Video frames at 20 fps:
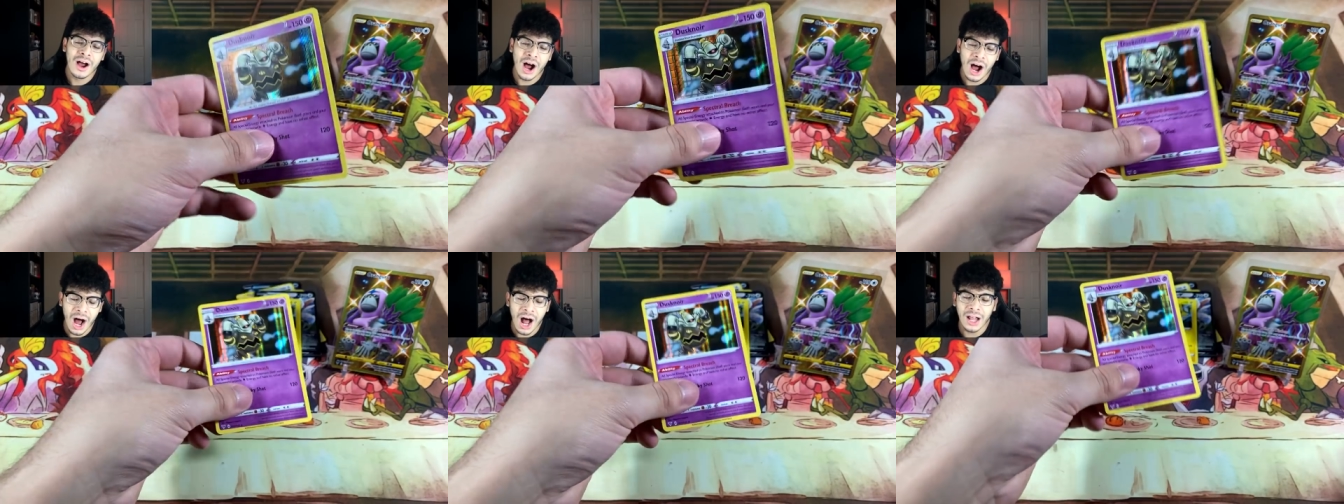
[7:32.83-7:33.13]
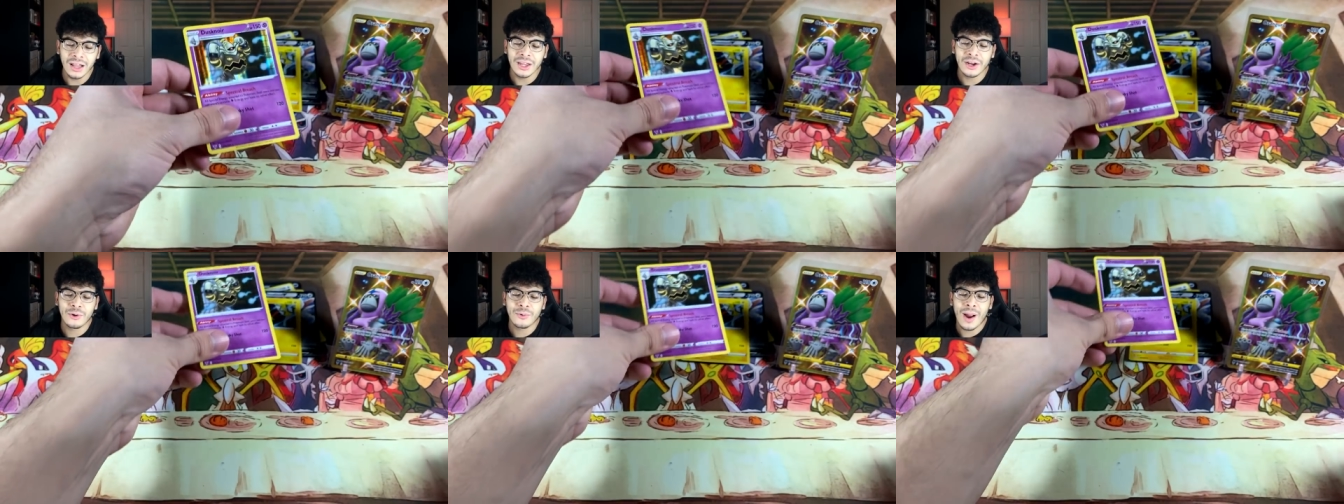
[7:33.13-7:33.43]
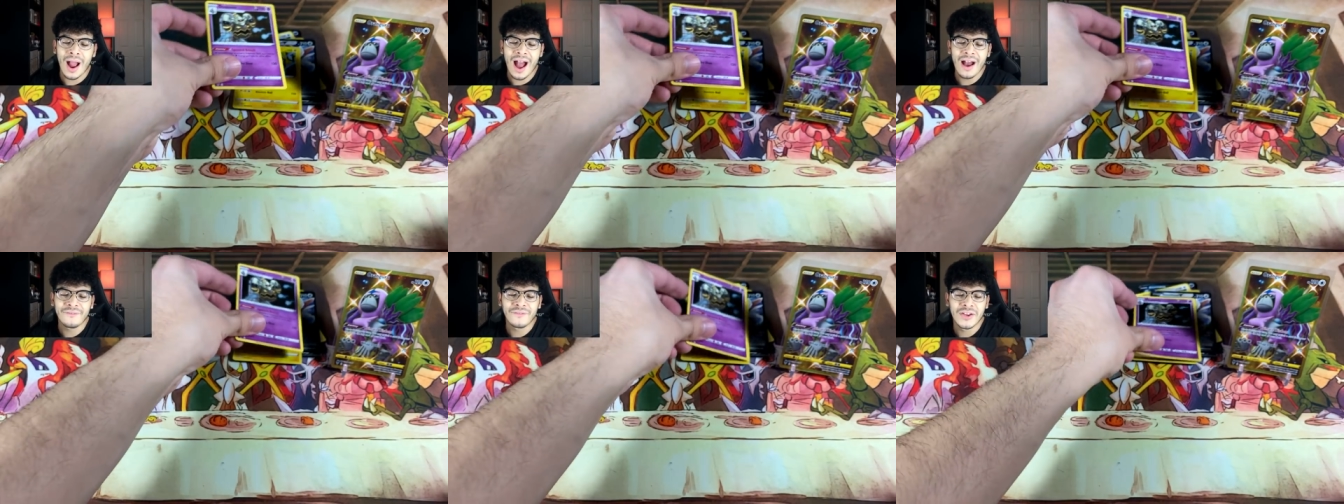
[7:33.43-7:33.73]

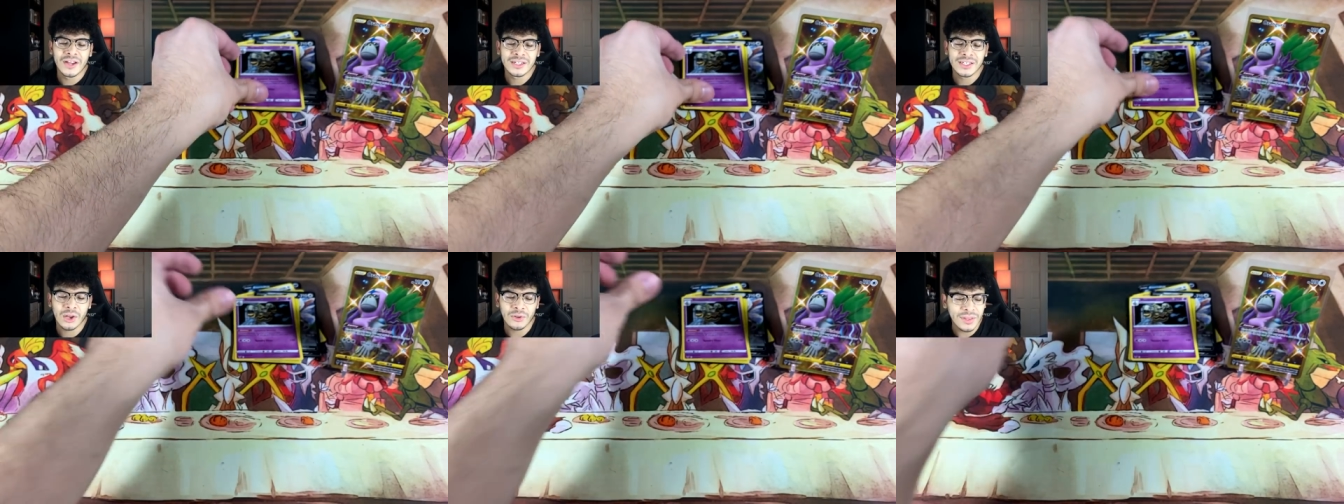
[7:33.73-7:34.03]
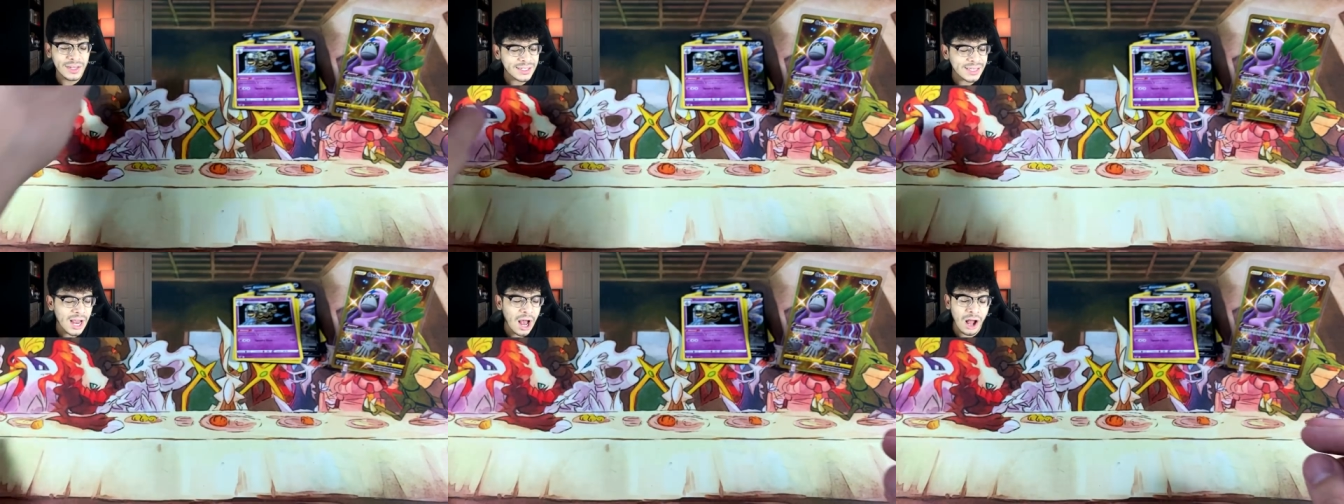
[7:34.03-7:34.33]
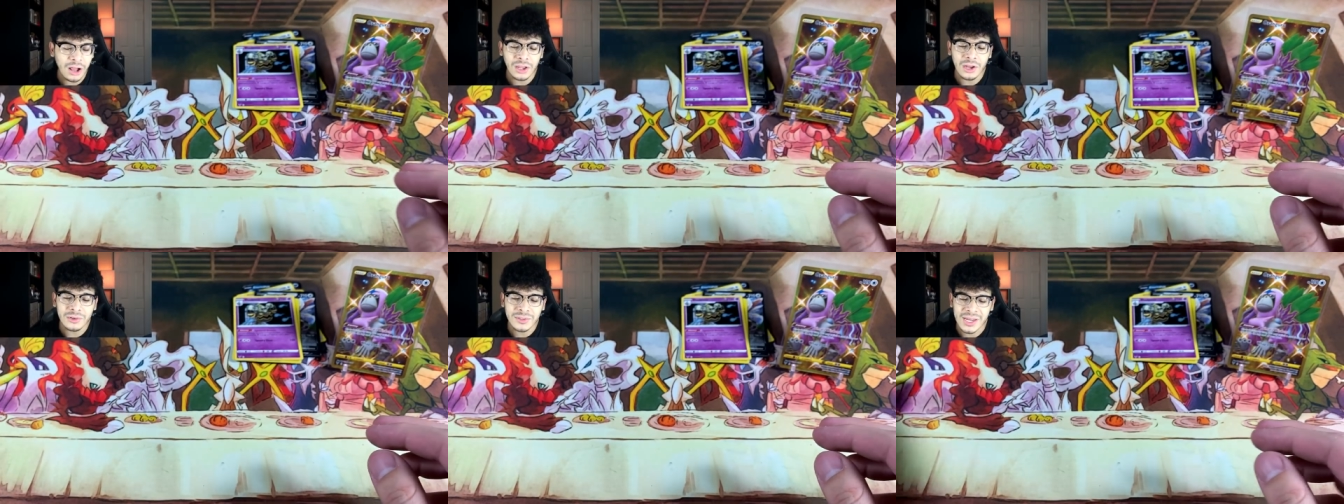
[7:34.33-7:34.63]
holographic. So these
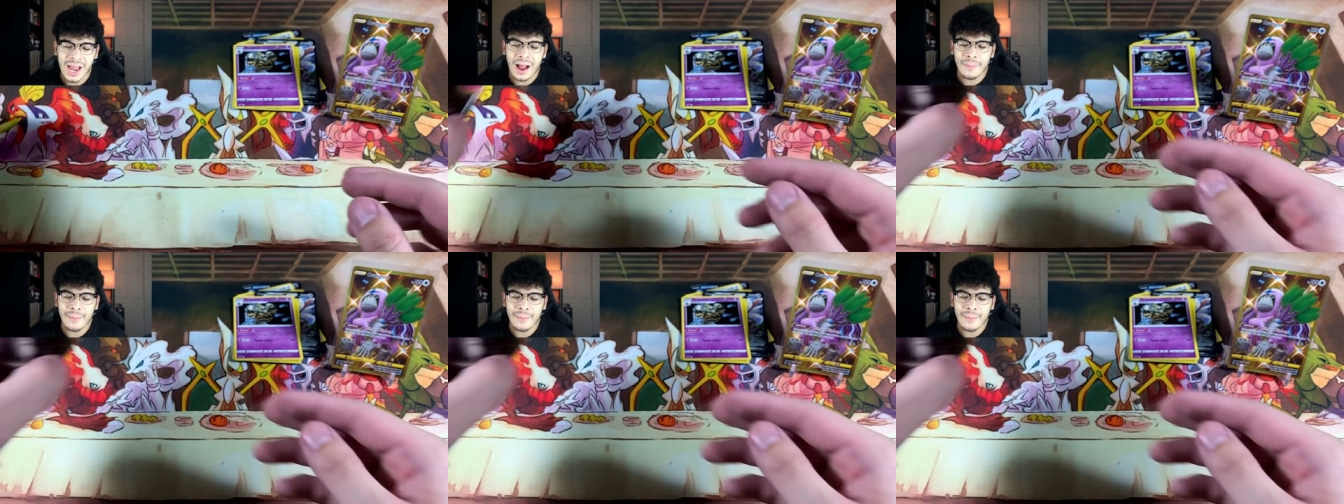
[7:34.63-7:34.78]
hollows,